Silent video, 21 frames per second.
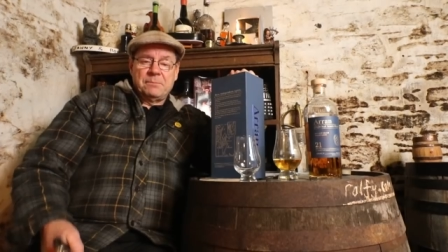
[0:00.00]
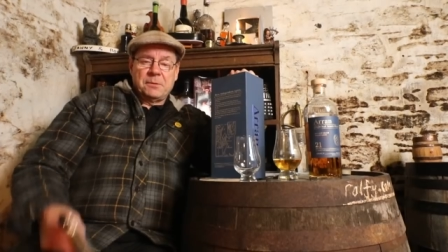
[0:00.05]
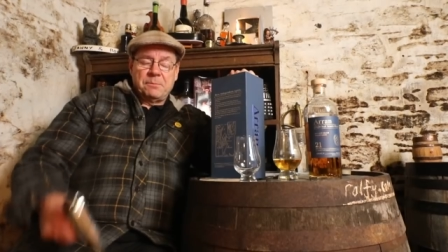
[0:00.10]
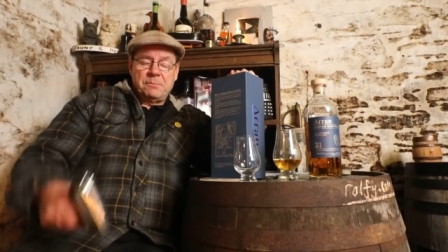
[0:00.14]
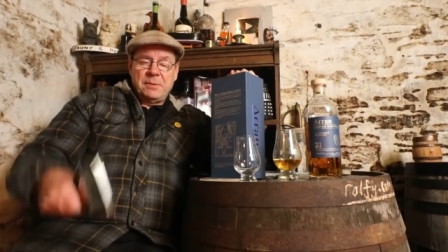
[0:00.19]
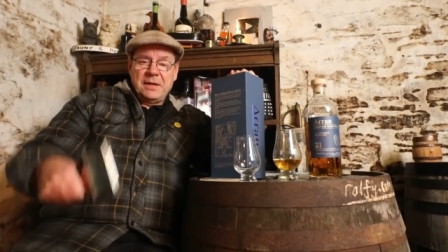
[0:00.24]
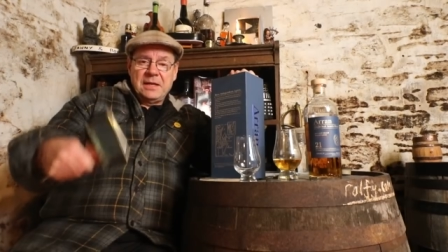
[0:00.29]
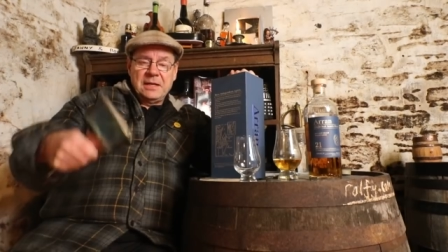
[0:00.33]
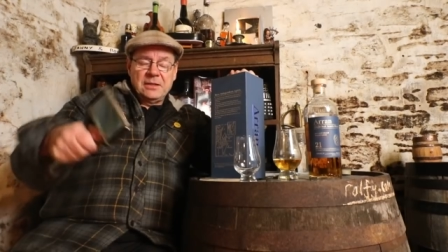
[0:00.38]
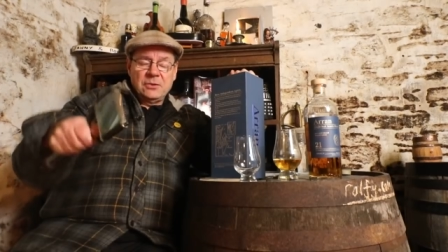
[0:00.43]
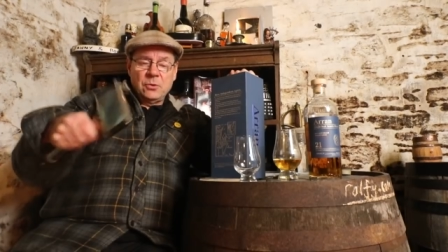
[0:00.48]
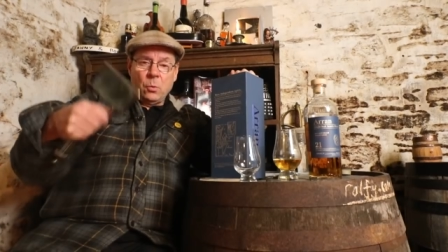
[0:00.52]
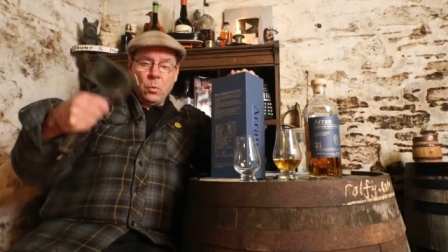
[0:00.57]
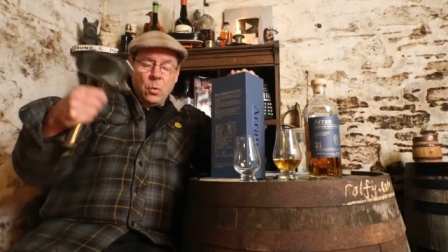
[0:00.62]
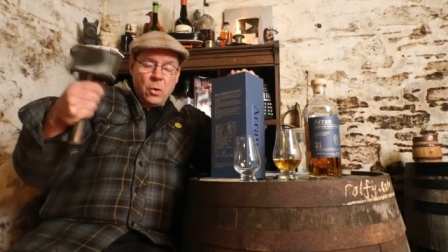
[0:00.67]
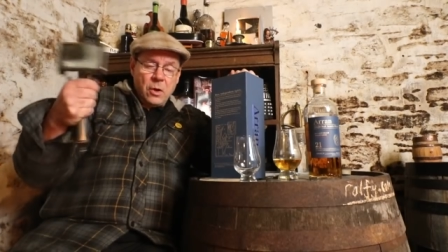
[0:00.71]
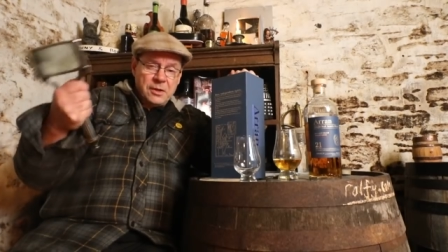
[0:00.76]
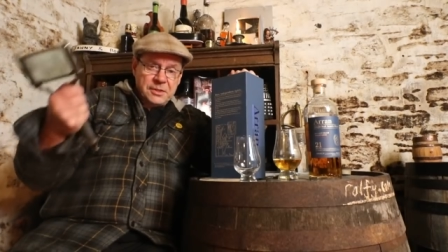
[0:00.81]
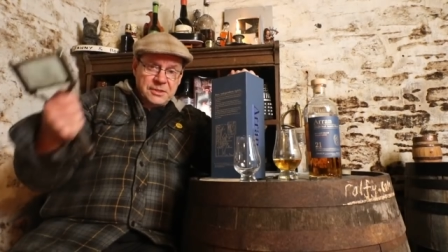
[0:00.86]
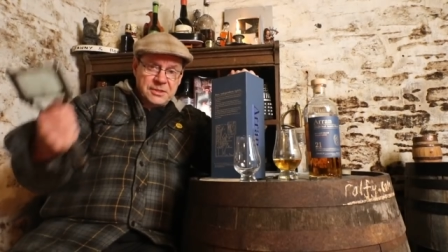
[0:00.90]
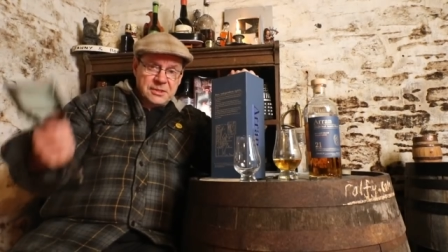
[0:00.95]
preparing the
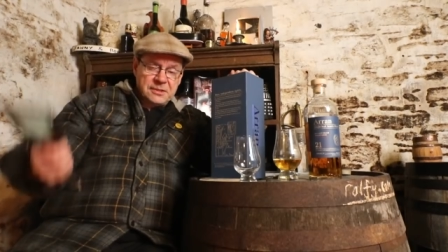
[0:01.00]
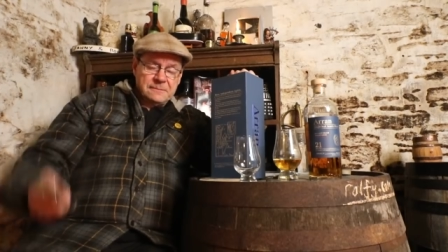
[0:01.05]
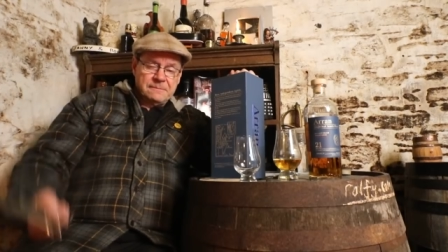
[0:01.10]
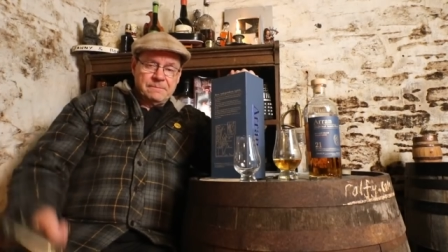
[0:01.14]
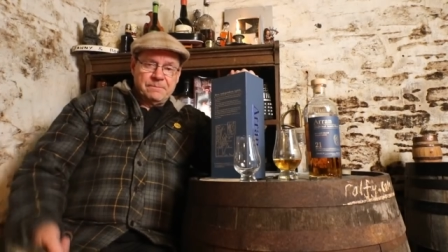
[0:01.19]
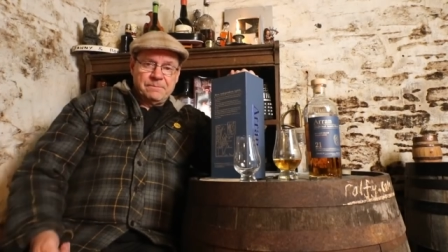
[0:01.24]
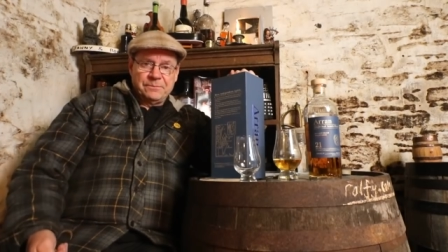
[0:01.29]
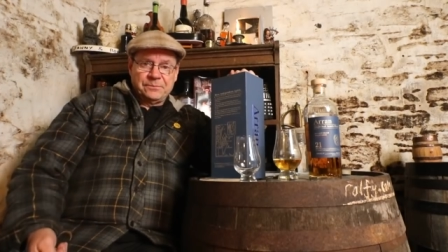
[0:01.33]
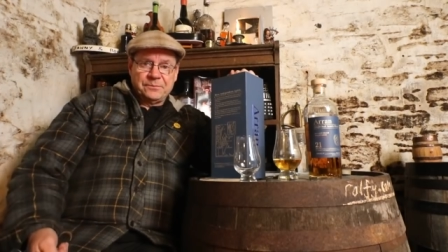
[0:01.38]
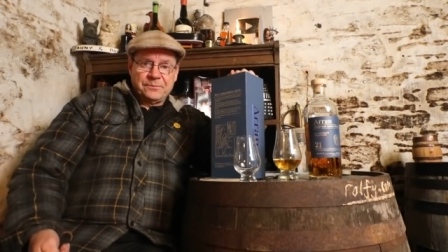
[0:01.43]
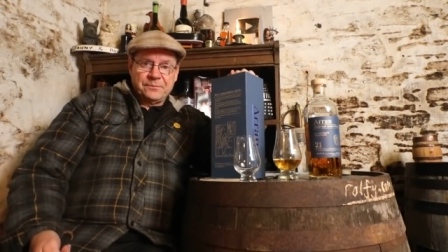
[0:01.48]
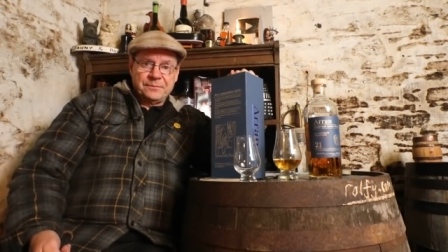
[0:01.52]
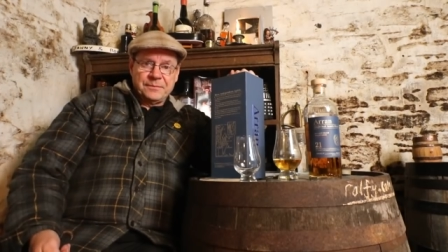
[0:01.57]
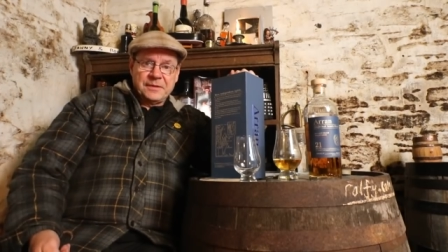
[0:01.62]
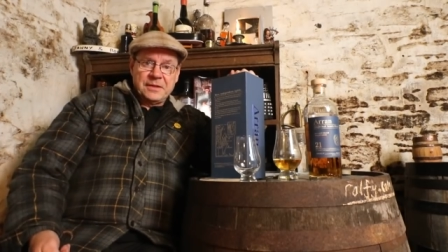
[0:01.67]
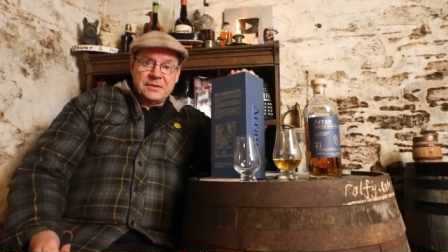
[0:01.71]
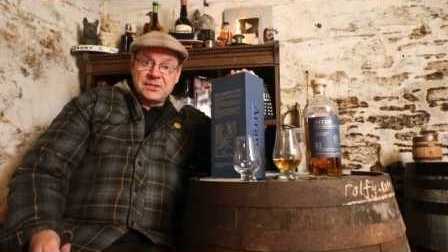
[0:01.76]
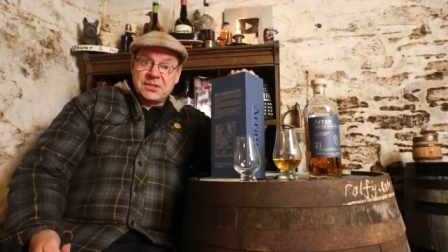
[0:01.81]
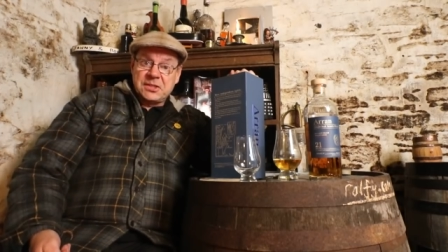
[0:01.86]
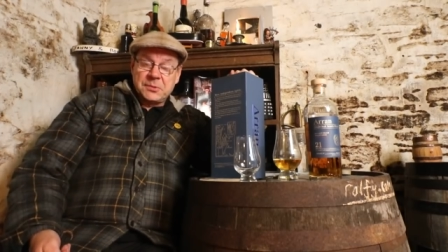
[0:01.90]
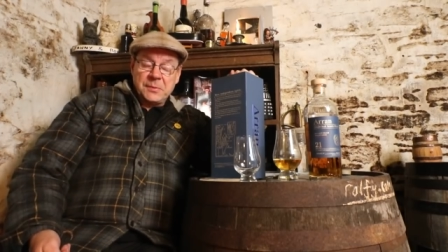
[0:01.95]
wort,
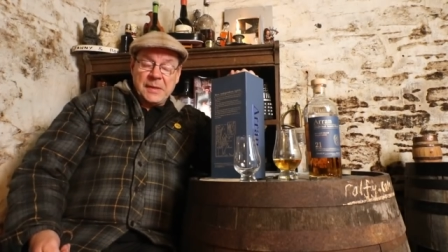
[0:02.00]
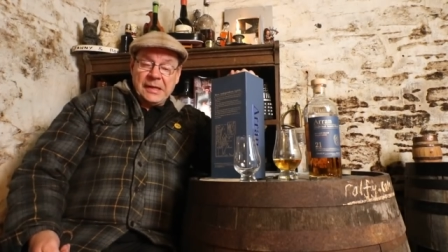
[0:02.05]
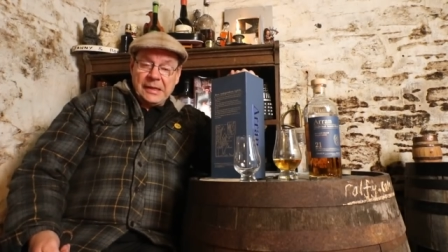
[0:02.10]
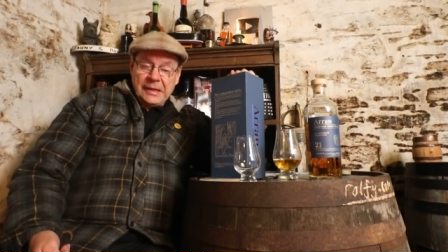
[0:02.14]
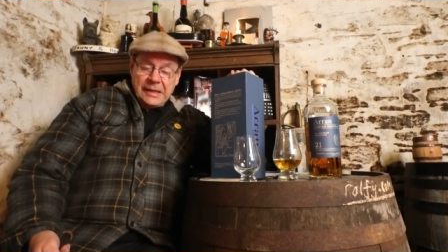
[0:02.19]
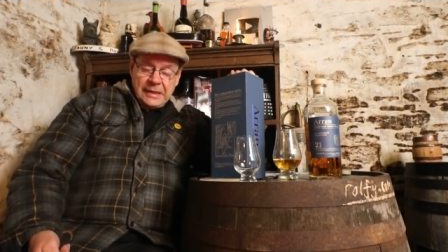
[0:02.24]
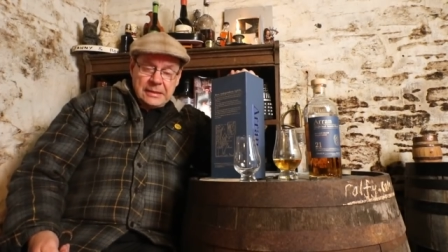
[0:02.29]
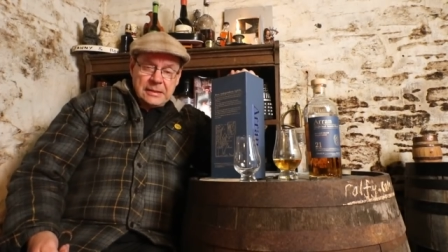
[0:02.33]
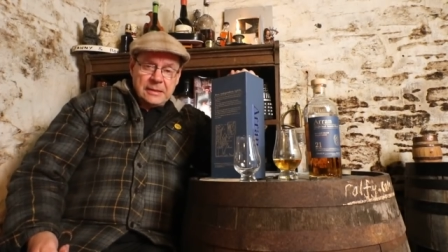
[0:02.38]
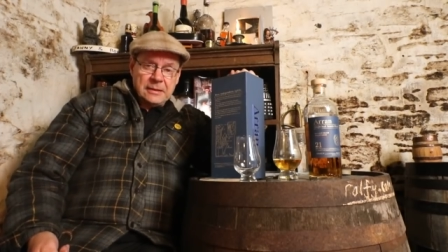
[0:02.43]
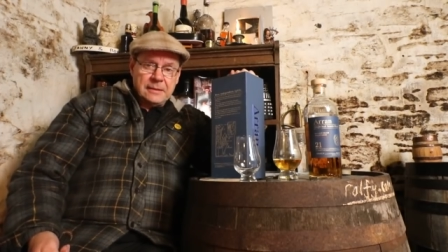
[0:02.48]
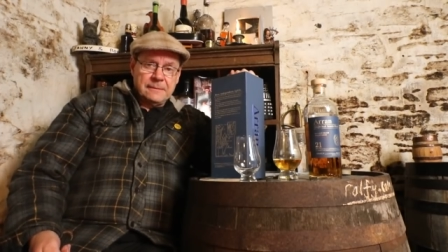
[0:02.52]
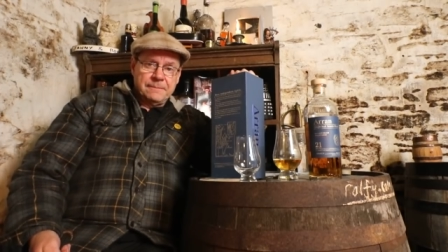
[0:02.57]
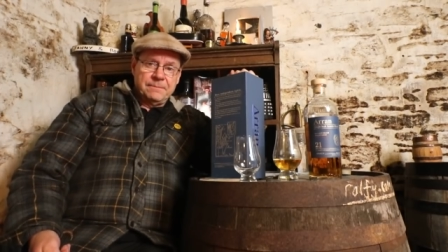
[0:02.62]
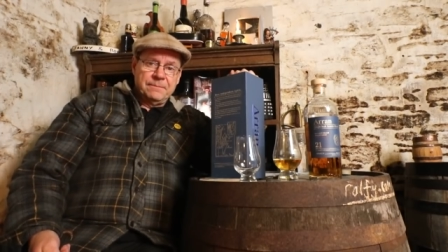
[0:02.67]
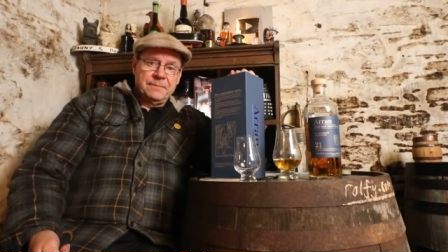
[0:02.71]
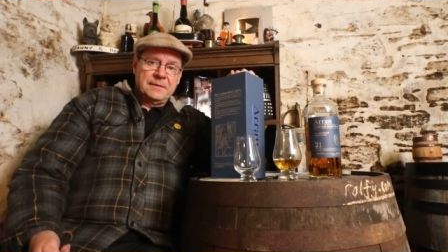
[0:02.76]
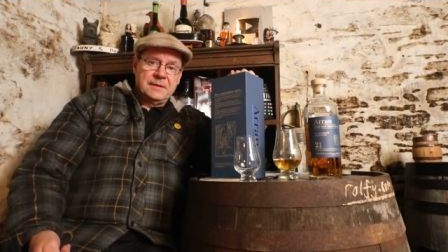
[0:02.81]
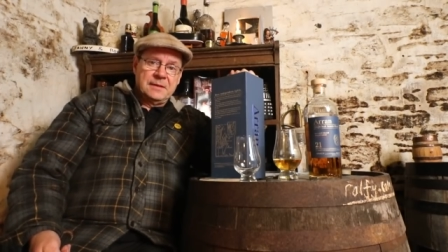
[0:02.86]
the sweet liquor,